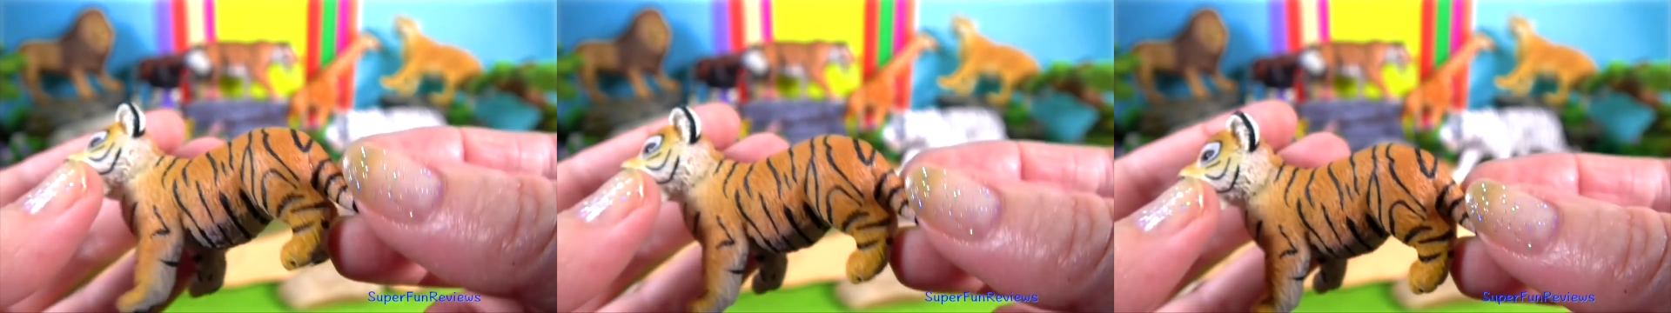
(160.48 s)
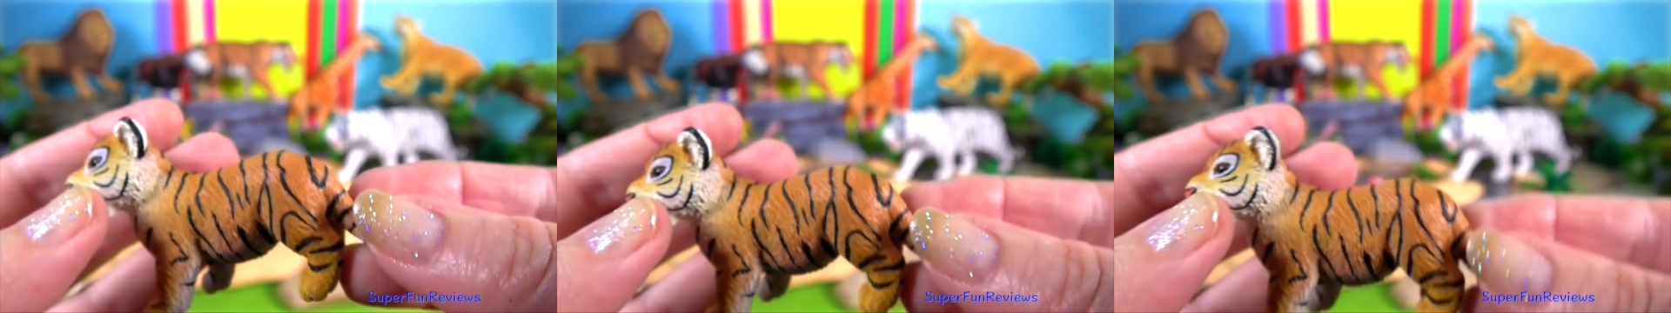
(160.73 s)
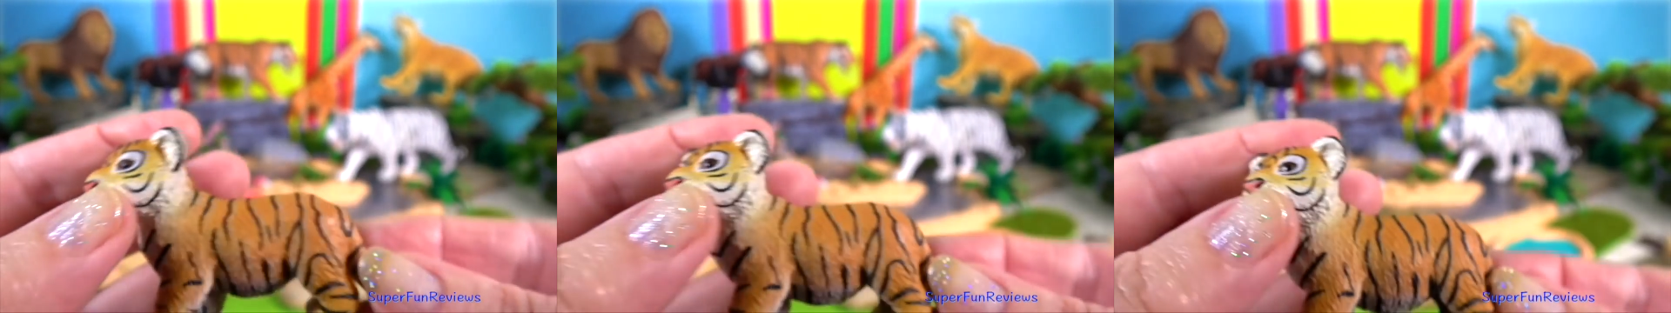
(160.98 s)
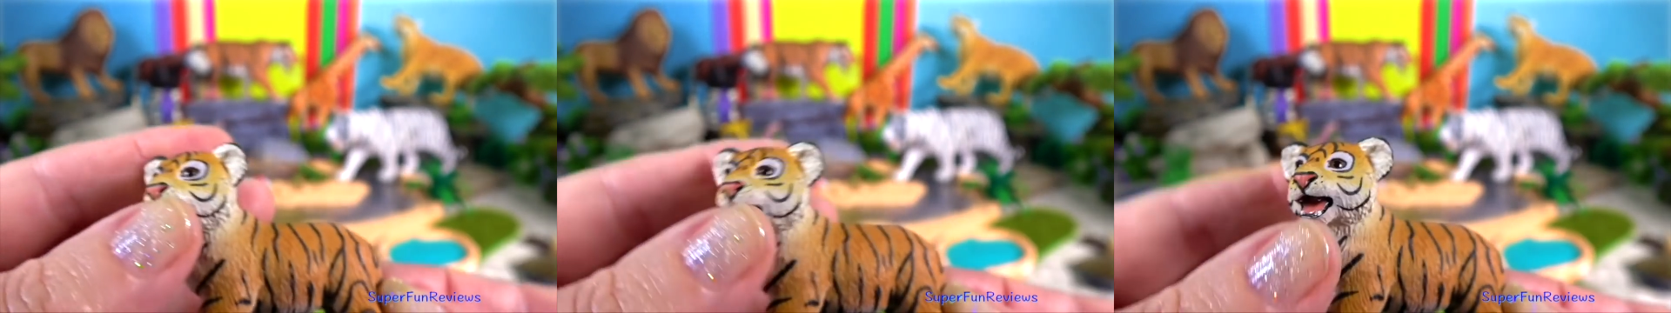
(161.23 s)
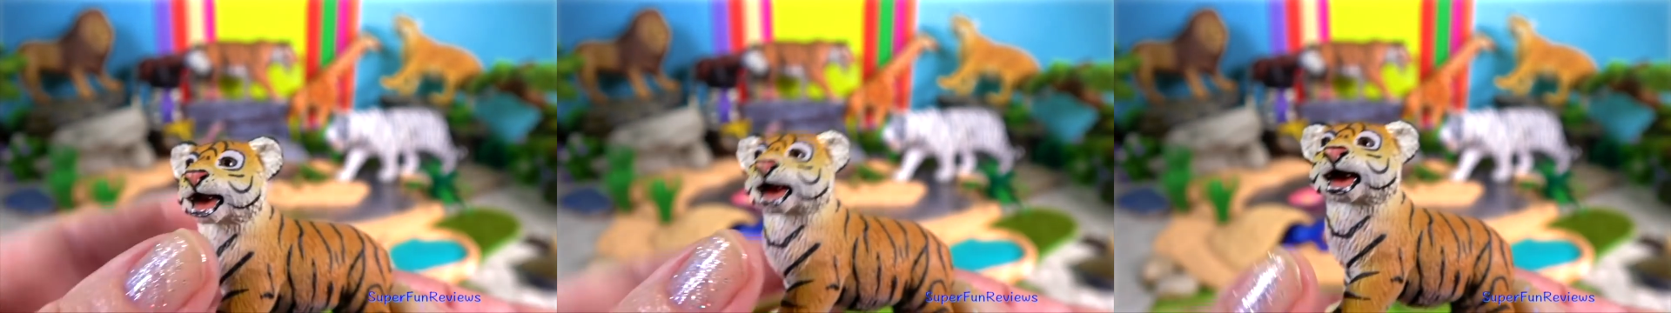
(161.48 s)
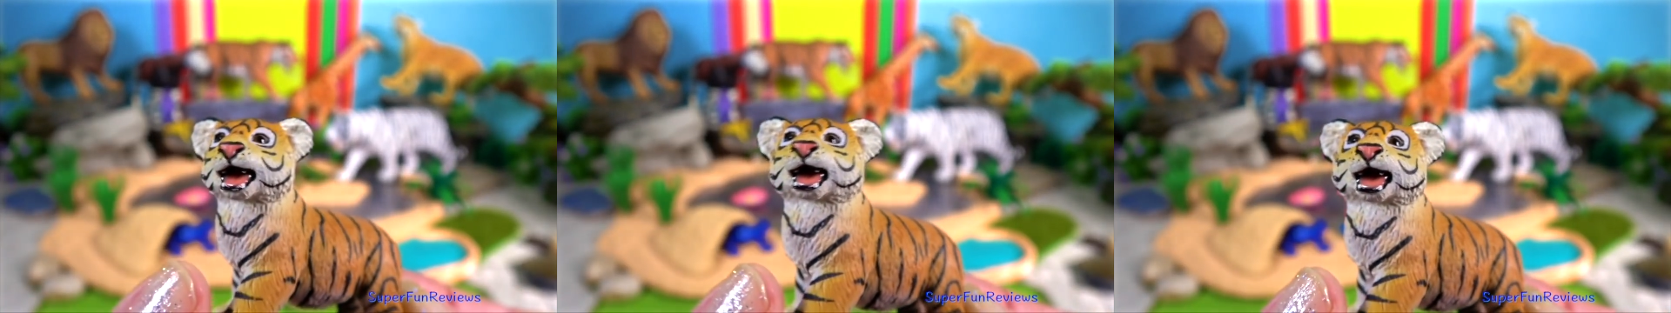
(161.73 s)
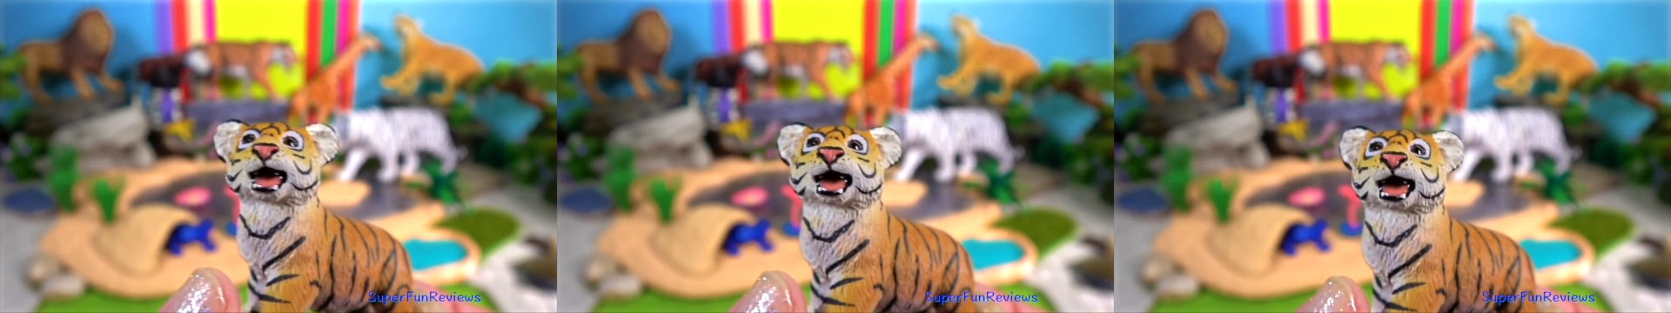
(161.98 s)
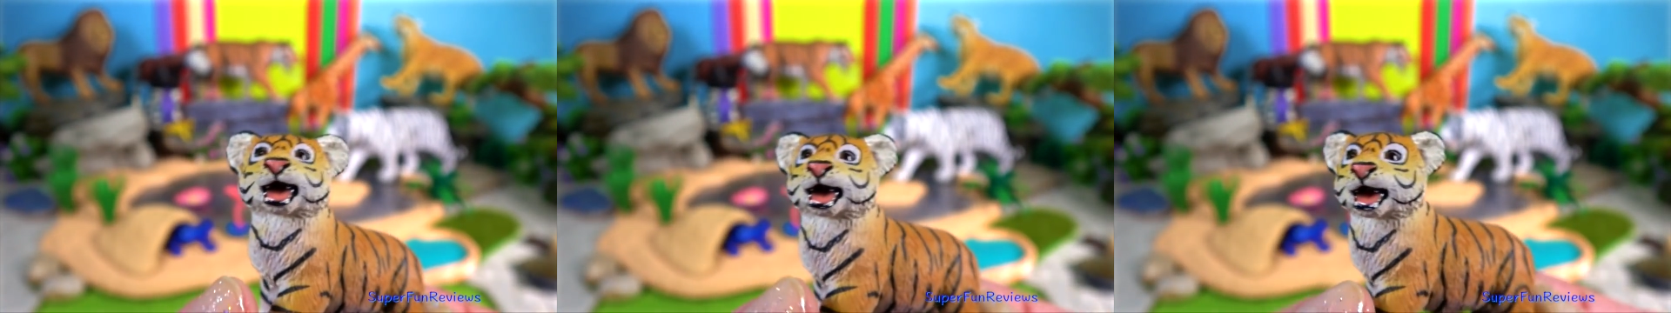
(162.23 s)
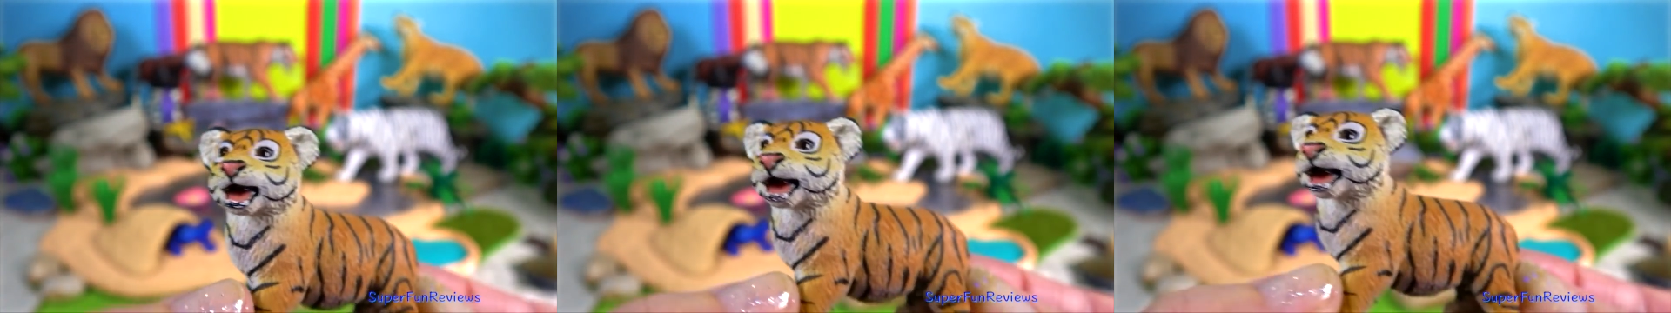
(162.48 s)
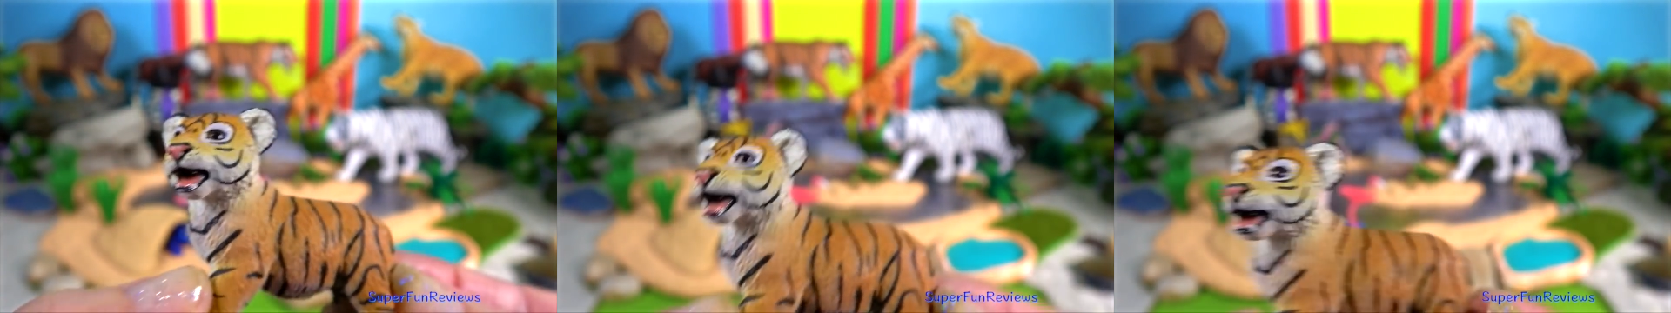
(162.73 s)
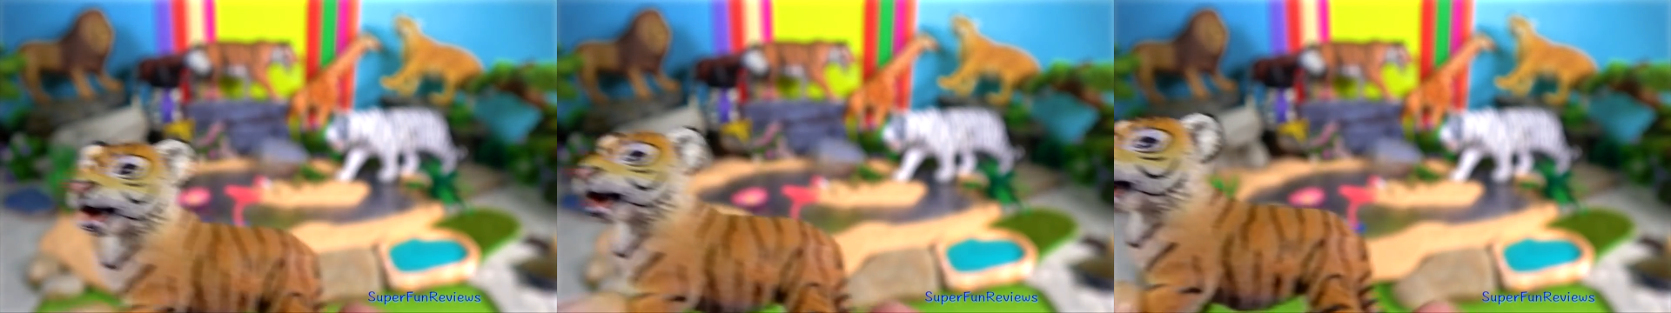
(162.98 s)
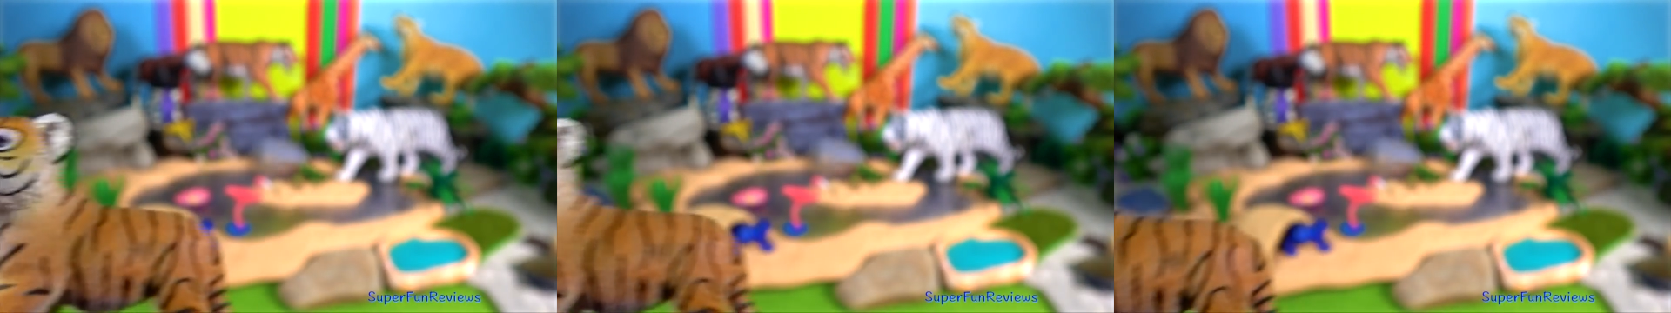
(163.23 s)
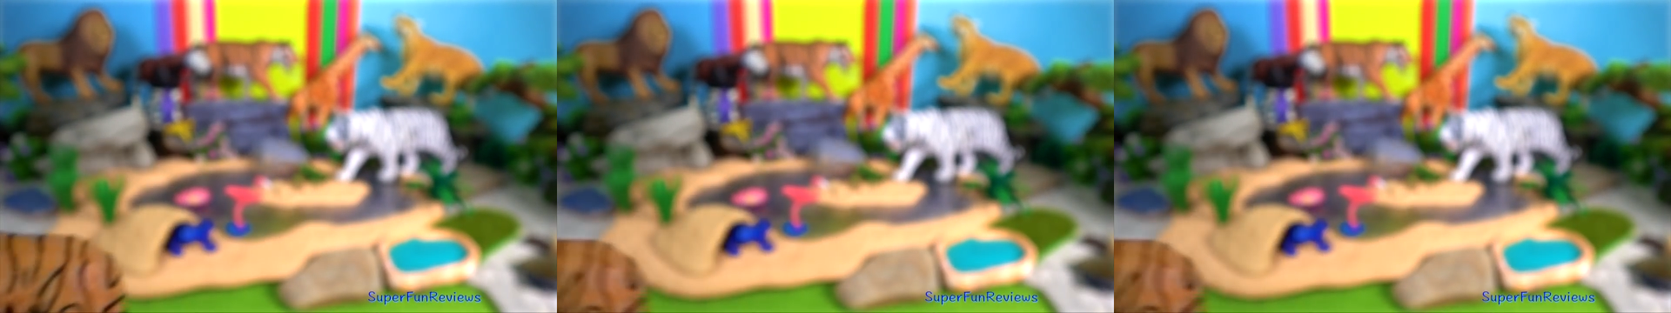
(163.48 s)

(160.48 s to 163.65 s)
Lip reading: [unreadable: no face in view]